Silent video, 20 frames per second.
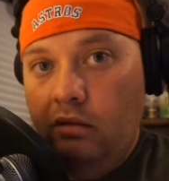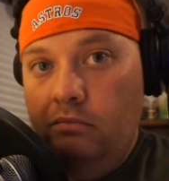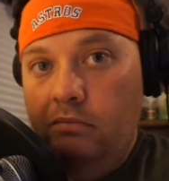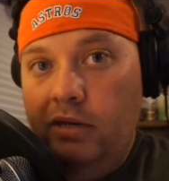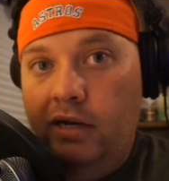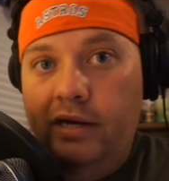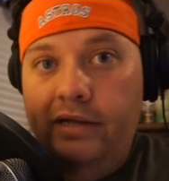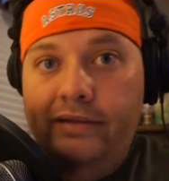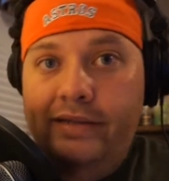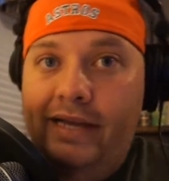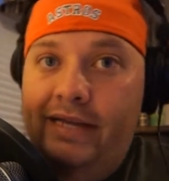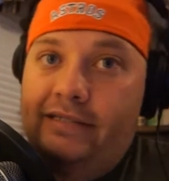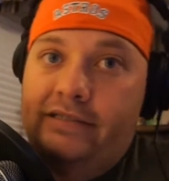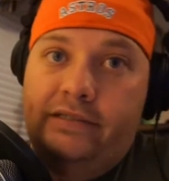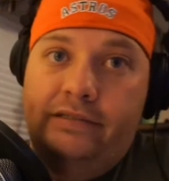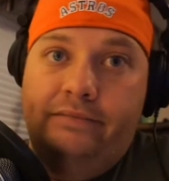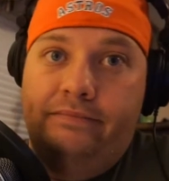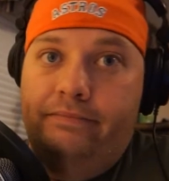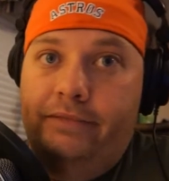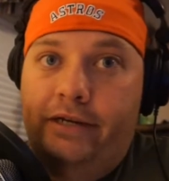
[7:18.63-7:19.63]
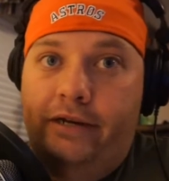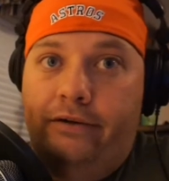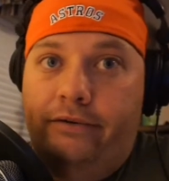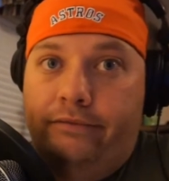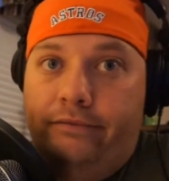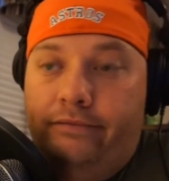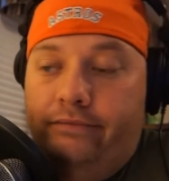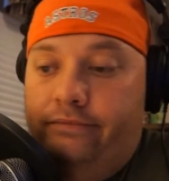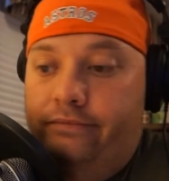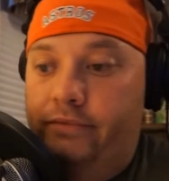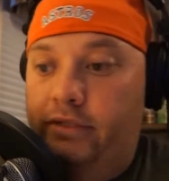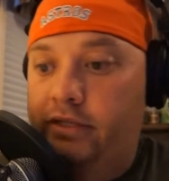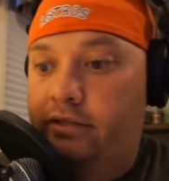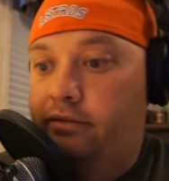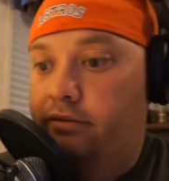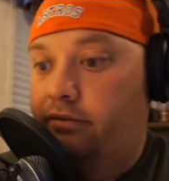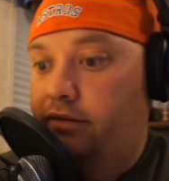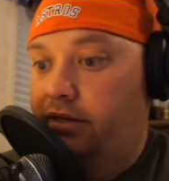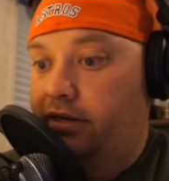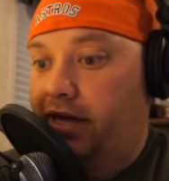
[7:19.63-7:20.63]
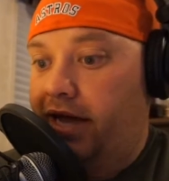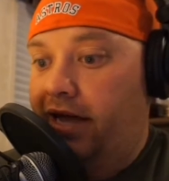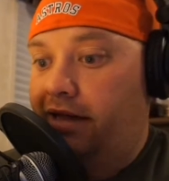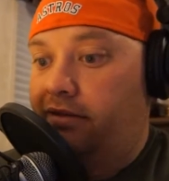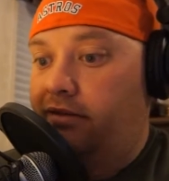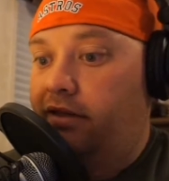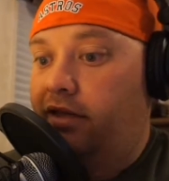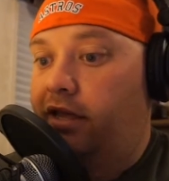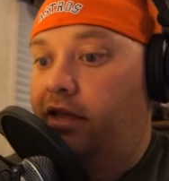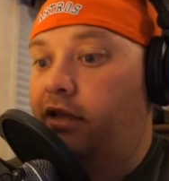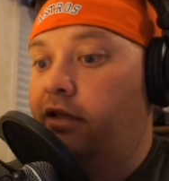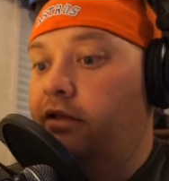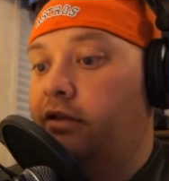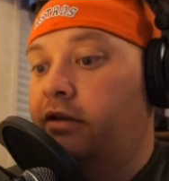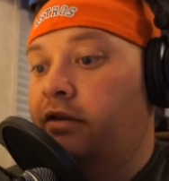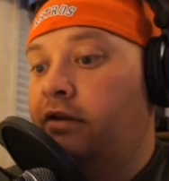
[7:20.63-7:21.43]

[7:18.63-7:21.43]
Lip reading: But that's, the dad thing.